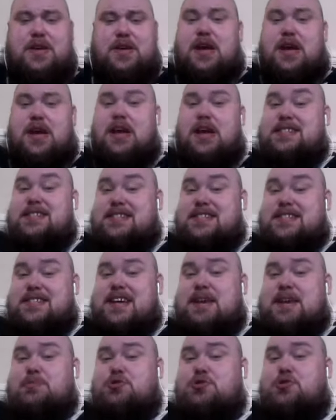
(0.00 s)
and it's the
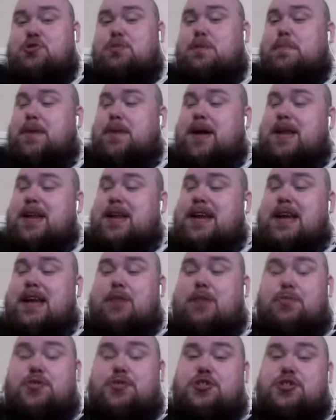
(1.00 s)
same strumming pattern again,
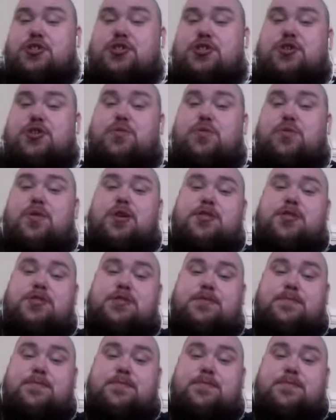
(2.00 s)
which you just do once.